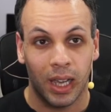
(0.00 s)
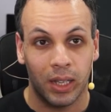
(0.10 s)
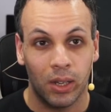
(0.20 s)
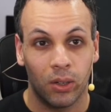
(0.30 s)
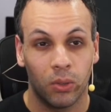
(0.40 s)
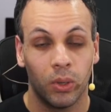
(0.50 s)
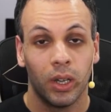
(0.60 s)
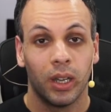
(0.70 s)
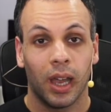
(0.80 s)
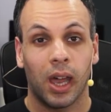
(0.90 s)
I know
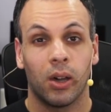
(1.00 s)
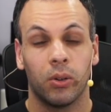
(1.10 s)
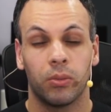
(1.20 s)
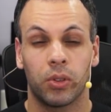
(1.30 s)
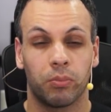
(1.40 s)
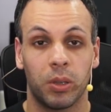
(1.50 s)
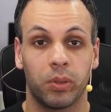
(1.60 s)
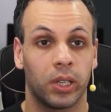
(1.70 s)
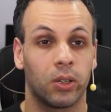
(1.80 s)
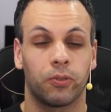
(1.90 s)
how the
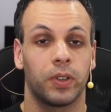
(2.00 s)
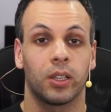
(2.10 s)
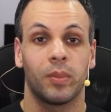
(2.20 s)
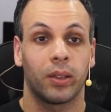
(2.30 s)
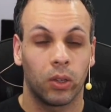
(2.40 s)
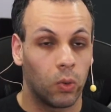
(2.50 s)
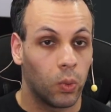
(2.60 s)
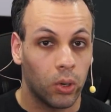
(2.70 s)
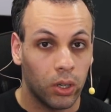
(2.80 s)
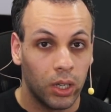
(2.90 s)
people here feel about their
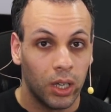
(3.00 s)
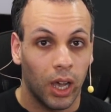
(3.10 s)
work.